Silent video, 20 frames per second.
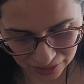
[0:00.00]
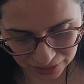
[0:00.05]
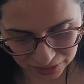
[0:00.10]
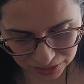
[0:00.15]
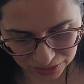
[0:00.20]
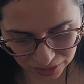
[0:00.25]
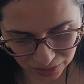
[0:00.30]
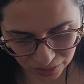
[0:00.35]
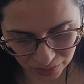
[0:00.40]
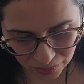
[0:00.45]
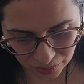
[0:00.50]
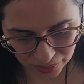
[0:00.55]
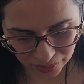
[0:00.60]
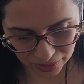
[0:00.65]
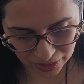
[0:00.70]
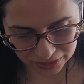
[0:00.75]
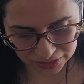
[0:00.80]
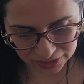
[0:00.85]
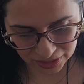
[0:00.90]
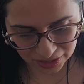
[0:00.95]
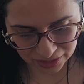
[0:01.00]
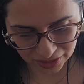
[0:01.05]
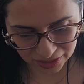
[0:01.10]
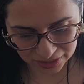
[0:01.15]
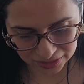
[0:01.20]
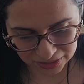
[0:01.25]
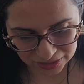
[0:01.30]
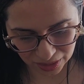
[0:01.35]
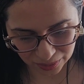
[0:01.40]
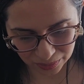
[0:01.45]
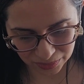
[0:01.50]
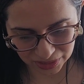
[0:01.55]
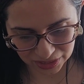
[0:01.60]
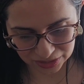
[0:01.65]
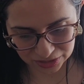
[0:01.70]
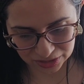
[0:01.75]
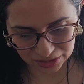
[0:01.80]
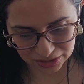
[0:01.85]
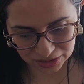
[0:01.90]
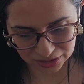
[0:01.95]
So it said like some
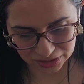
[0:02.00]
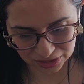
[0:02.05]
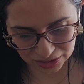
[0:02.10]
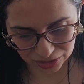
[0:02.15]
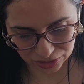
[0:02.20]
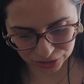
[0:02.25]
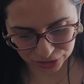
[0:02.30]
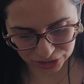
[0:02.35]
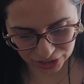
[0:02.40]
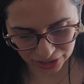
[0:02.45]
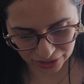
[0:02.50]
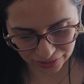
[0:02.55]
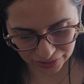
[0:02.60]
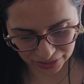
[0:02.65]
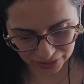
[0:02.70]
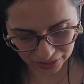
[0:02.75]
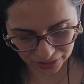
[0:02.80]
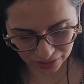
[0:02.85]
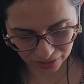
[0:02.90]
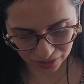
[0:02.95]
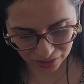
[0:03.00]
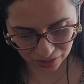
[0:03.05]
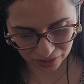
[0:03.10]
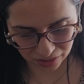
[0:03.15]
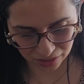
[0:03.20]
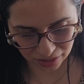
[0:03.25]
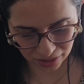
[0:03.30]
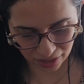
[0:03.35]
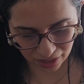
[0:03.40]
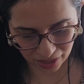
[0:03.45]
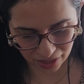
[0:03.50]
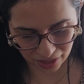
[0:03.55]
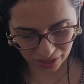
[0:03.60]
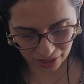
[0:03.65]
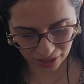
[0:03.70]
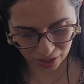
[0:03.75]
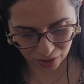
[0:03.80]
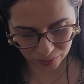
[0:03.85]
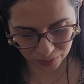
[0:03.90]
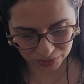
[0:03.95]
things to consider sharing are
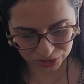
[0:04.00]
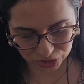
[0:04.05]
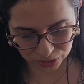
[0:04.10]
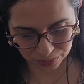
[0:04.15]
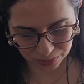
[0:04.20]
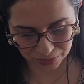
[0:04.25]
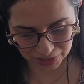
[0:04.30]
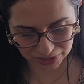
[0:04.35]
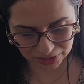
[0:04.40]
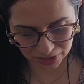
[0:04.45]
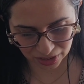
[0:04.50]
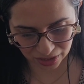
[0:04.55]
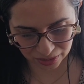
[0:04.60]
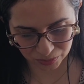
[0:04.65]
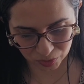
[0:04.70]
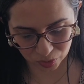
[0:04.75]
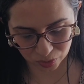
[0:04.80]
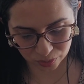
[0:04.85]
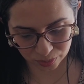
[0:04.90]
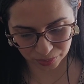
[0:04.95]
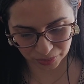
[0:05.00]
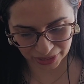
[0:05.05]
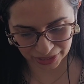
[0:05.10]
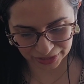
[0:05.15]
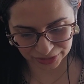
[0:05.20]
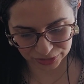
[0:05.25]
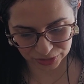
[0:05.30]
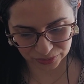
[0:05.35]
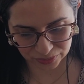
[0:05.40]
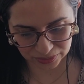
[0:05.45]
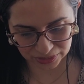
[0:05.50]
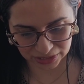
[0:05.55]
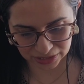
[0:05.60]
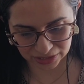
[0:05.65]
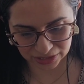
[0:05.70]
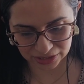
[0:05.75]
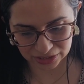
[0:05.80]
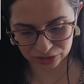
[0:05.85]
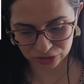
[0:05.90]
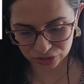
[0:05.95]
how much me time or breaks you
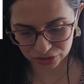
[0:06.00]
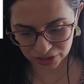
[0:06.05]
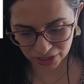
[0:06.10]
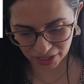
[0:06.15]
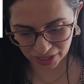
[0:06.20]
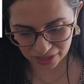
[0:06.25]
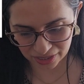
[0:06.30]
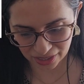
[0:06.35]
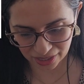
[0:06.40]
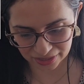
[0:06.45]
need each day,